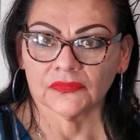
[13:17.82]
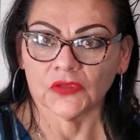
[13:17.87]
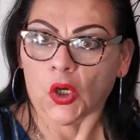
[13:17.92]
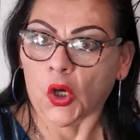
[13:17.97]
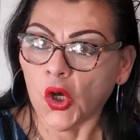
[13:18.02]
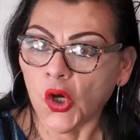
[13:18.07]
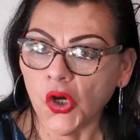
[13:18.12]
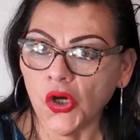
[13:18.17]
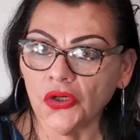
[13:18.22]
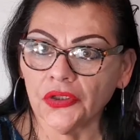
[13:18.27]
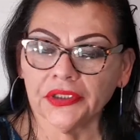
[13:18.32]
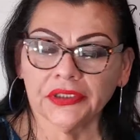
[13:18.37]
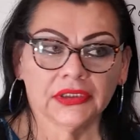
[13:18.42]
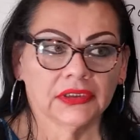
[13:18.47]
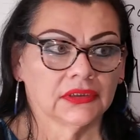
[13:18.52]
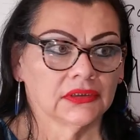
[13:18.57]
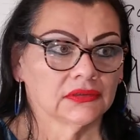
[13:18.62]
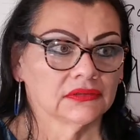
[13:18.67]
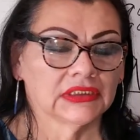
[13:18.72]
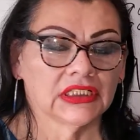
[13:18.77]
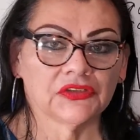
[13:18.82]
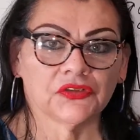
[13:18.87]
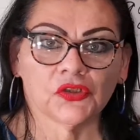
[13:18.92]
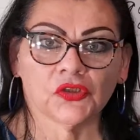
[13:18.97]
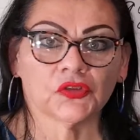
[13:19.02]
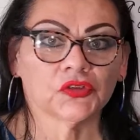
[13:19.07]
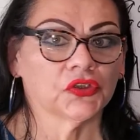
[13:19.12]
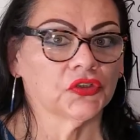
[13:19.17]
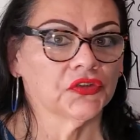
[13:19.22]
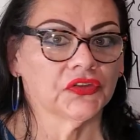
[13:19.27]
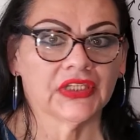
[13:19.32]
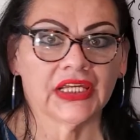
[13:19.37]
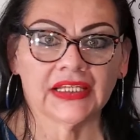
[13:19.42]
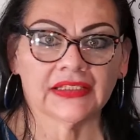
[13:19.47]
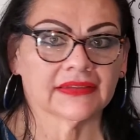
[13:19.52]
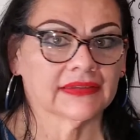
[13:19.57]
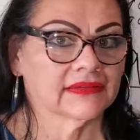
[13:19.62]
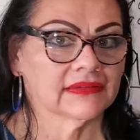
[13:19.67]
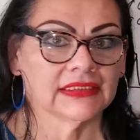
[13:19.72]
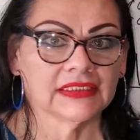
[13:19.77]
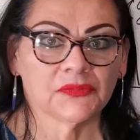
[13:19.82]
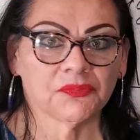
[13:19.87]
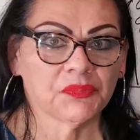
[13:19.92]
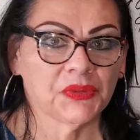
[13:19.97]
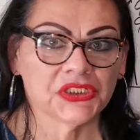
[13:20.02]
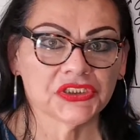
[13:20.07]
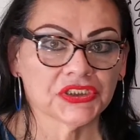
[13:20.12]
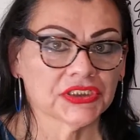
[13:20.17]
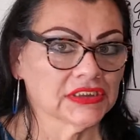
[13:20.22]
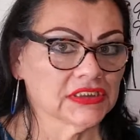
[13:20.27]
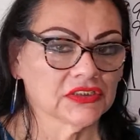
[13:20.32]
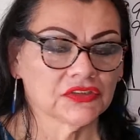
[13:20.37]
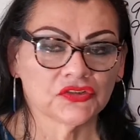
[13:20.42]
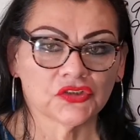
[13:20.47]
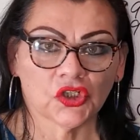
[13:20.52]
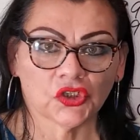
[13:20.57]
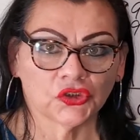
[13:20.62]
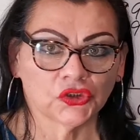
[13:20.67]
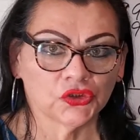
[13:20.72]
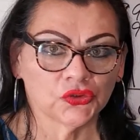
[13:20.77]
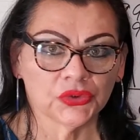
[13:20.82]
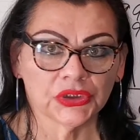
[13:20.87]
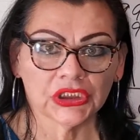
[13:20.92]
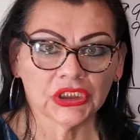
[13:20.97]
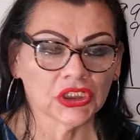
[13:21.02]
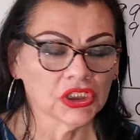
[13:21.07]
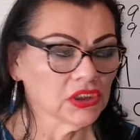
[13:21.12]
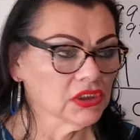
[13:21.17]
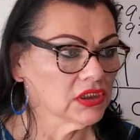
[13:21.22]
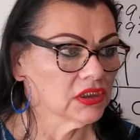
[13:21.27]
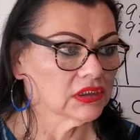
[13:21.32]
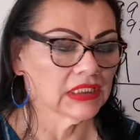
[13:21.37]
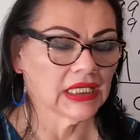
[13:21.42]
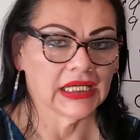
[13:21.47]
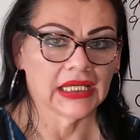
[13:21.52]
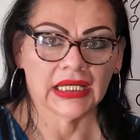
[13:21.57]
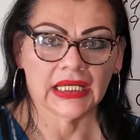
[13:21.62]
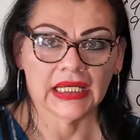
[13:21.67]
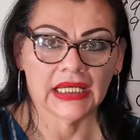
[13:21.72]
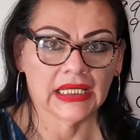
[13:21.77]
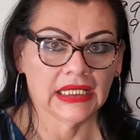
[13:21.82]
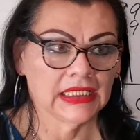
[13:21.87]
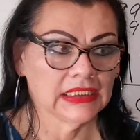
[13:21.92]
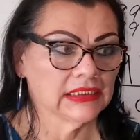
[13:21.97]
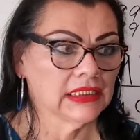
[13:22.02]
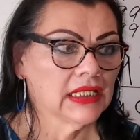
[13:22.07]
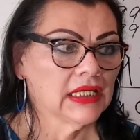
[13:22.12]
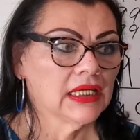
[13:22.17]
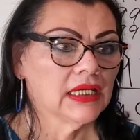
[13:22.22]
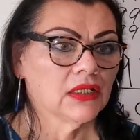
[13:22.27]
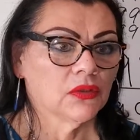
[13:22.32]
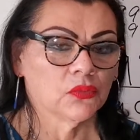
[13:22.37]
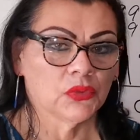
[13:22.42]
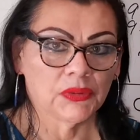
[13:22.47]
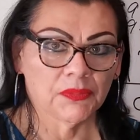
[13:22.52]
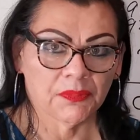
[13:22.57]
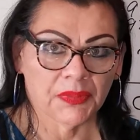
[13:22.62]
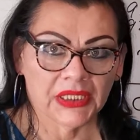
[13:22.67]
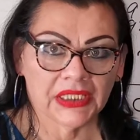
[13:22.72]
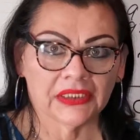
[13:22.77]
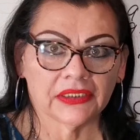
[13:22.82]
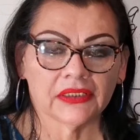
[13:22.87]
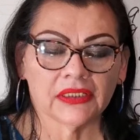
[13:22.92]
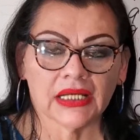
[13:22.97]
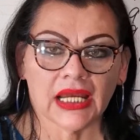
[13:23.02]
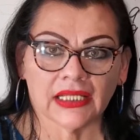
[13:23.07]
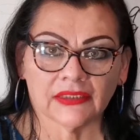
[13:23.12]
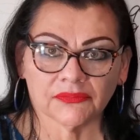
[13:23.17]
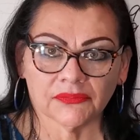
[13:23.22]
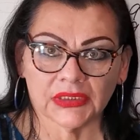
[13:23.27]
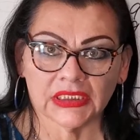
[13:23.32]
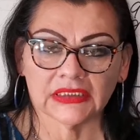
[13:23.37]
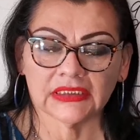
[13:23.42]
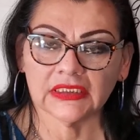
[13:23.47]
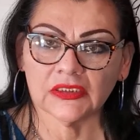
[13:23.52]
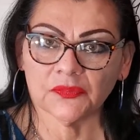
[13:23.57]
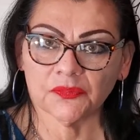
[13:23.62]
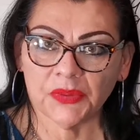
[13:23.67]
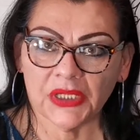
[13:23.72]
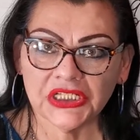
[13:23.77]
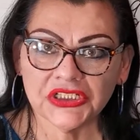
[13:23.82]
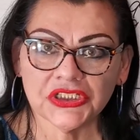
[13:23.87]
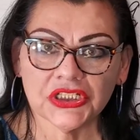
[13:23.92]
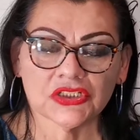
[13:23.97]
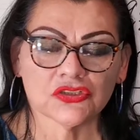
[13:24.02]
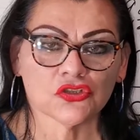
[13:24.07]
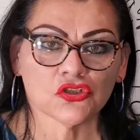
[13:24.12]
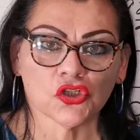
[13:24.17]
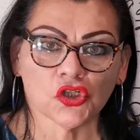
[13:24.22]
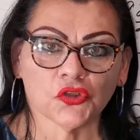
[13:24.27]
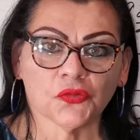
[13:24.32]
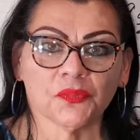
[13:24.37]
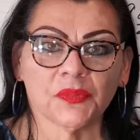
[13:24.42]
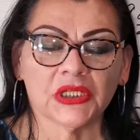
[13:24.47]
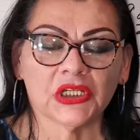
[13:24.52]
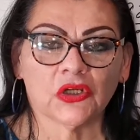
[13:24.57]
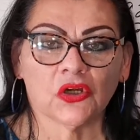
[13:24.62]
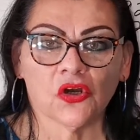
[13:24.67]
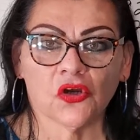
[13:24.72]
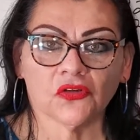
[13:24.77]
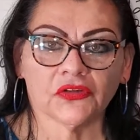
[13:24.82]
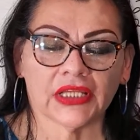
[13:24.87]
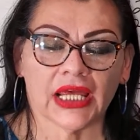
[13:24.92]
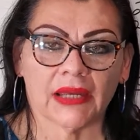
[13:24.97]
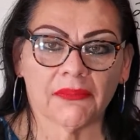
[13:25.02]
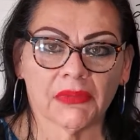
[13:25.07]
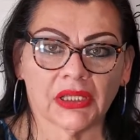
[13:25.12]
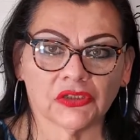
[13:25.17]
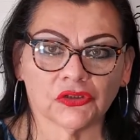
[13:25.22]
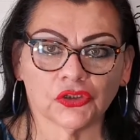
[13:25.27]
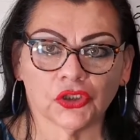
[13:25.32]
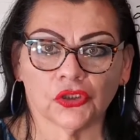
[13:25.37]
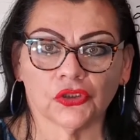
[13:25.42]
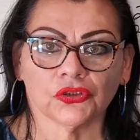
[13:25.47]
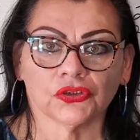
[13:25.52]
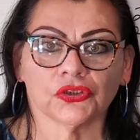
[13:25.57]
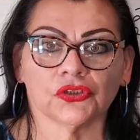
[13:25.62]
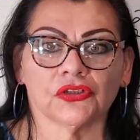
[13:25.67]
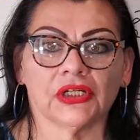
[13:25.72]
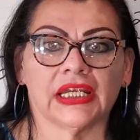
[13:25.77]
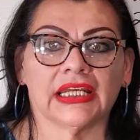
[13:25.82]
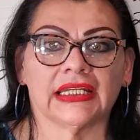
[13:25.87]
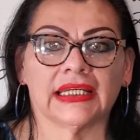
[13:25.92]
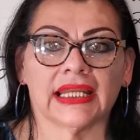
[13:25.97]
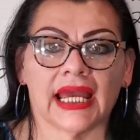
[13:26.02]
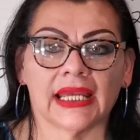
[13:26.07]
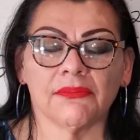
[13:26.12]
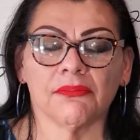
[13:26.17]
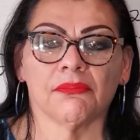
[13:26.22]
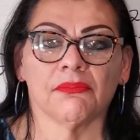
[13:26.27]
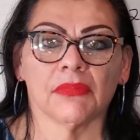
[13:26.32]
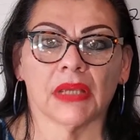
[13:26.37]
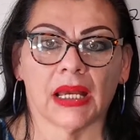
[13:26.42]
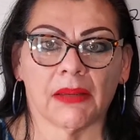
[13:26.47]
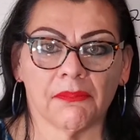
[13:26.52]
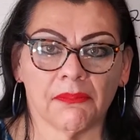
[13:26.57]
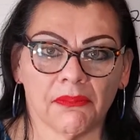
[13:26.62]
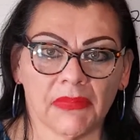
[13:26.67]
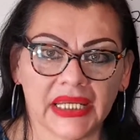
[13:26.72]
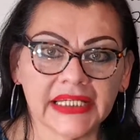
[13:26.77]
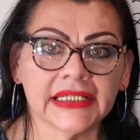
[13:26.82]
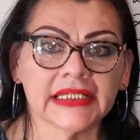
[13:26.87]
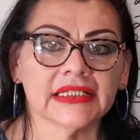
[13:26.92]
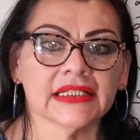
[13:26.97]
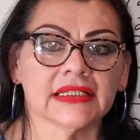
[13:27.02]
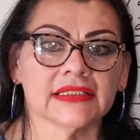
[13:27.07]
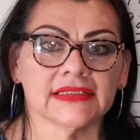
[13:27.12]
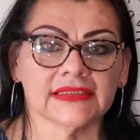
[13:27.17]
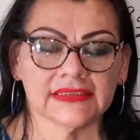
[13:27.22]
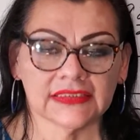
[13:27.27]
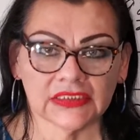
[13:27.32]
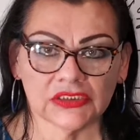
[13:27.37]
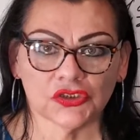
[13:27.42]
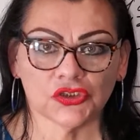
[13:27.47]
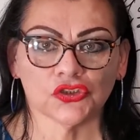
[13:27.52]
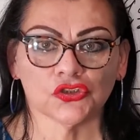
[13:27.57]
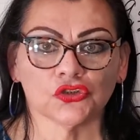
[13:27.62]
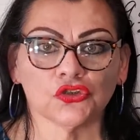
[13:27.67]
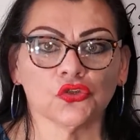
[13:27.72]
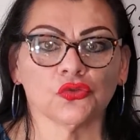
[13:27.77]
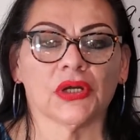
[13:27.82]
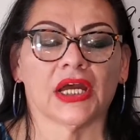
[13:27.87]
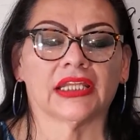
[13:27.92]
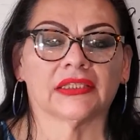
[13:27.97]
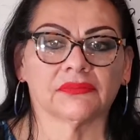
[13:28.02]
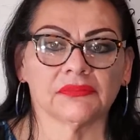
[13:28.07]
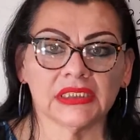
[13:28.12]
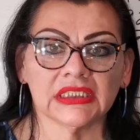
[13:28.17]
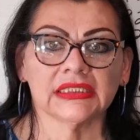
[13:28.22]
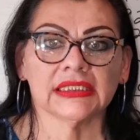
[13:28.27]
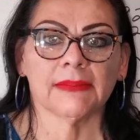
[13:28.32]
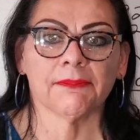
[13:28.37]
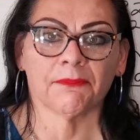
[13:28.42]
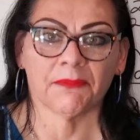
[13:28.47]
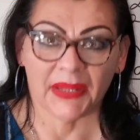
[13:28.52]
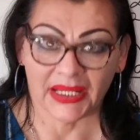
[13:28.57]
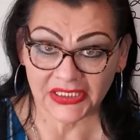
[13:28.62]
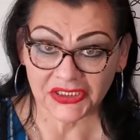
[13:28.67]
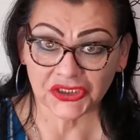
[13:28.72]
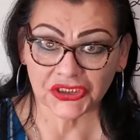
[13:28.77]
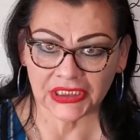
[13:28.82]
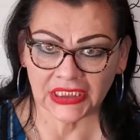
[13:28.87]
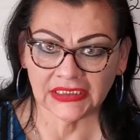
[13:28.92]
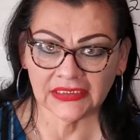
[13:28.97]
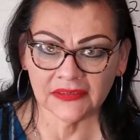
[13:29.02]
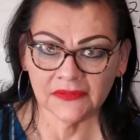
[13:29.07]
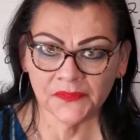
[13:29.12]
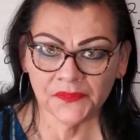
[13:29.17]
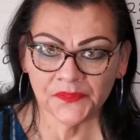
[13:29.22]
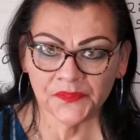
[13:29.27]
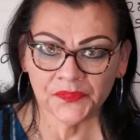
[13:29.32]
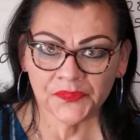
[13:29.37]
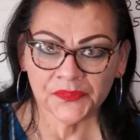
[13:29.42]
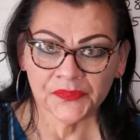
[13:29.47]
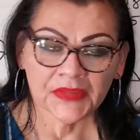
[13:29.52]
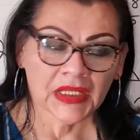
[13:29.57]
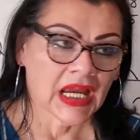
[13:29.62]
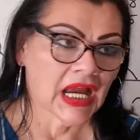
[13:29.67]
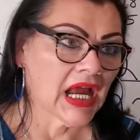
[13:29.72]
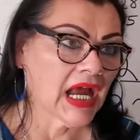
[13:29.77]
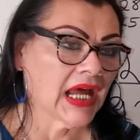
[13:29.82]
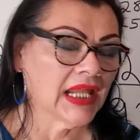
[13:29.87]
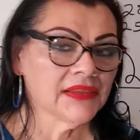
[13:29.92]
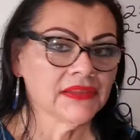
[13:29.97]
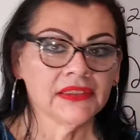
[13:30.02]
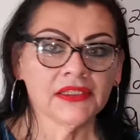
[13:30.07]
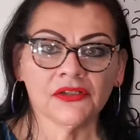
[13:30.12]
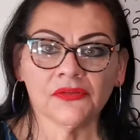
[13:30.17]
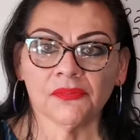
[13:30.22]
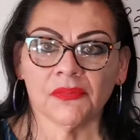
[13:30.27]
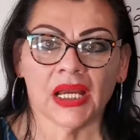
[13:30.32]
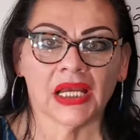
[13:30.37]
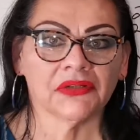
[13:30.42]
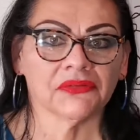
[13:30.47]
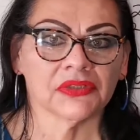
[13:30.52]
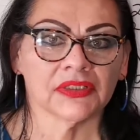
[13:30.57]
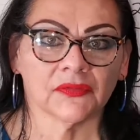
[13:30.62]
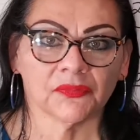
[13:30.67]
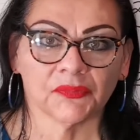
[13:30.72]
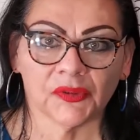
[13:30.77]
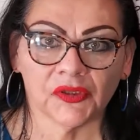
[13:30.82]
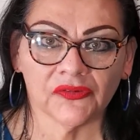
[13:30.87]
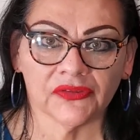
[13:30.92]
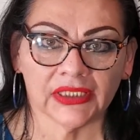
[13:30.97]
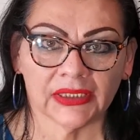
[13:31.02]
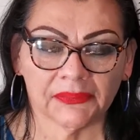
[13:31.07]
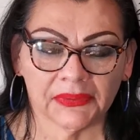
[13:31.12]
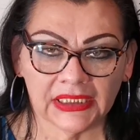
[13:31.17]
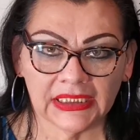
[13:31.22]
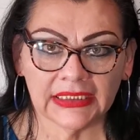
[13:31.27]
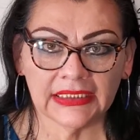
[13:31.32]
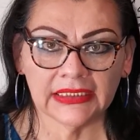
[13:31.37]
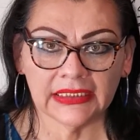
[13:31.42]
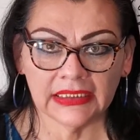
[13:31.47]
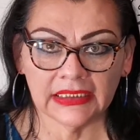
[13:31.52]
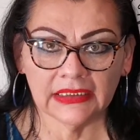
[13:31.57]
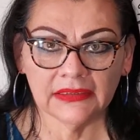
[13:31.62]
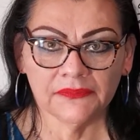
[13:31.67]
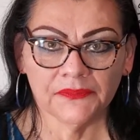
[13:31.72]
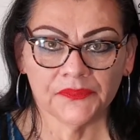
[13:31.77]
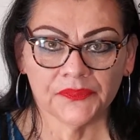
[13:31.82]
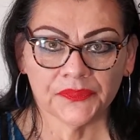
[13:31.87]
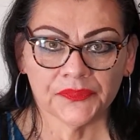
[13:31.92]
Or the doctor says this patient is not doing good and we better admit this patient just because I'm a doctor and I'm, I'm making a decision to admit the patient under my responsibility